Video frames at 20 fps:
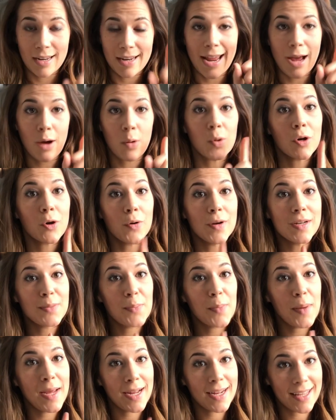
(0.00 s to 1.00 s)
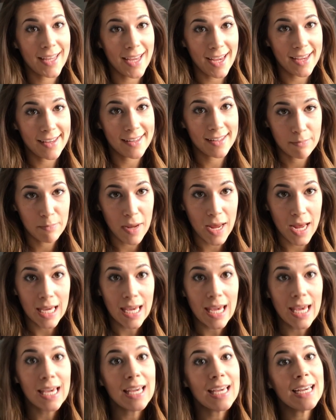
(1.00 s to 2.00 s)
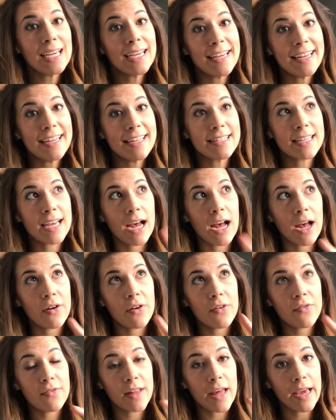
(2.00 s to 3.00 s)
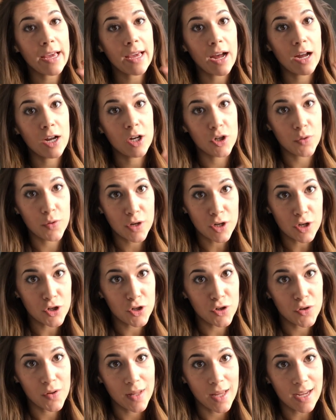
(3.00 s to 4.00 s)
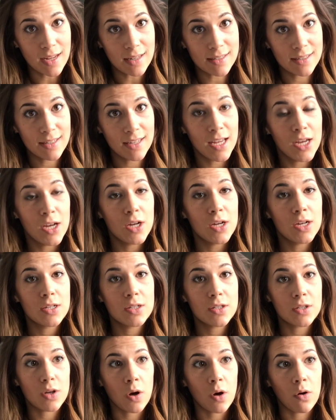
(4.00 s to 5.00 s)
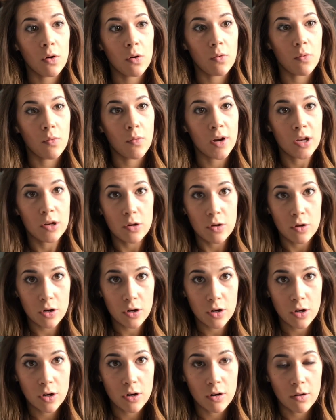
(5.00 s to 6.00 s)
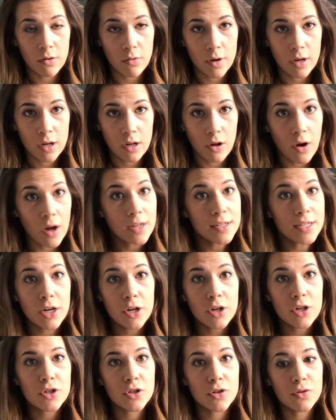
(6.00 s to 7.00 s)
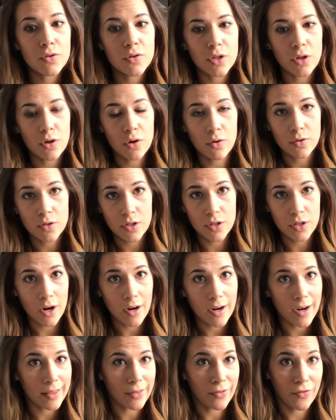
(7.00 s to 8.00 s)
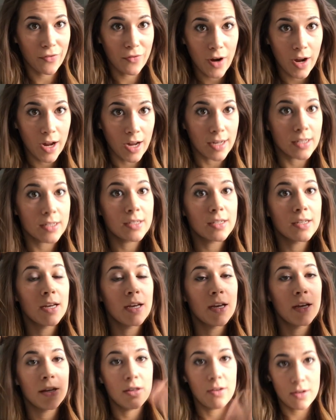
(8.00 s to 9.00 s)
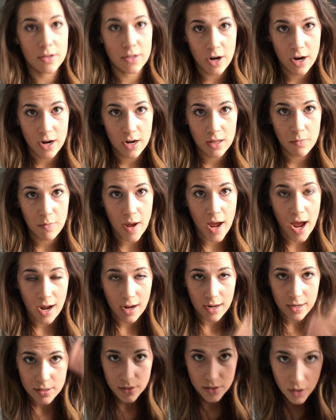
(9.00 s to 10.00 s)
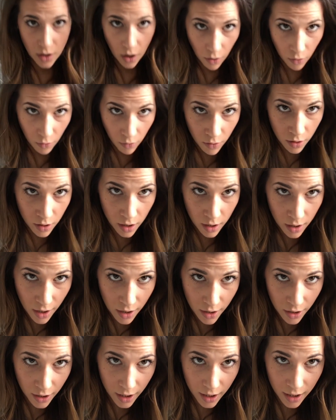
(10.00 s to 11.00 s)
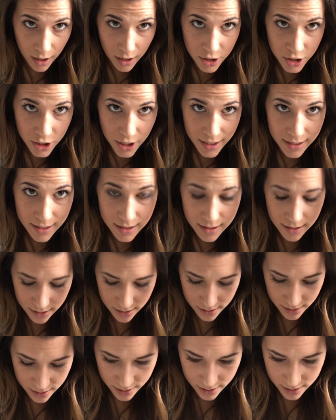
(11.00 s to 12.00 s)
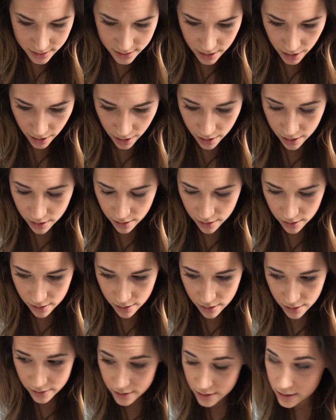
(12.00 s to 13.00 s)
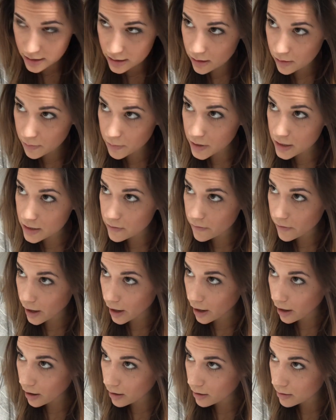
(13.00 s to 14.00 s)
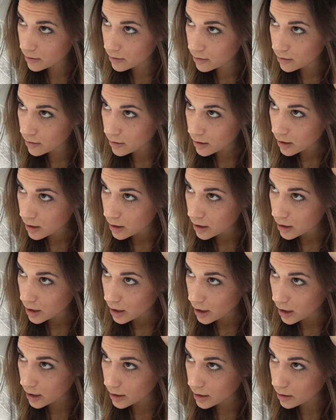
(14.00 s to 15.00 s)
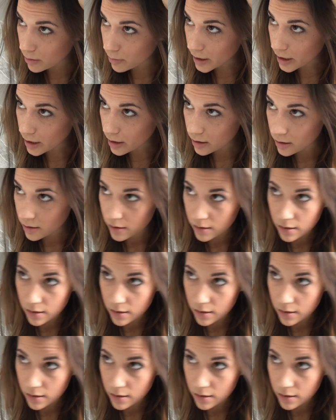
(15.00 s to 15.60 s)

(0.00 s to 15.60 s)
Now we're going to pancake. Pancaking is kind of like undoing a shoelace. So when you untie your shoes, you don't start at the front, you start at the back. So you're gonna just tug on this little piece of hair a little bit,